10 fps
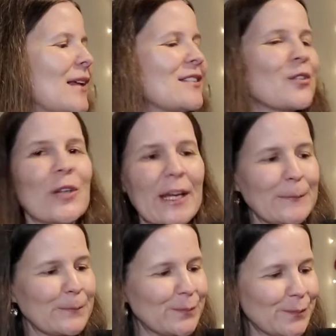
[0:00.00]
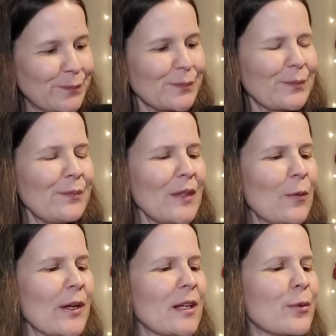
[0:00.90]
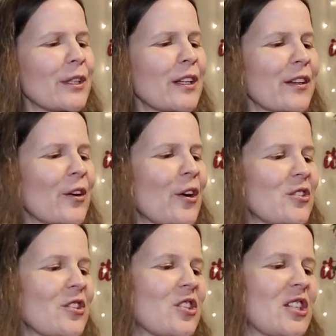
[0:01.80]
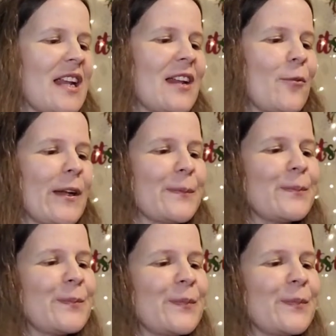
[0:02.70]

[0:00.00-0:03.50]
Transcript: That's okay. We're going to put another cartridge in anyway.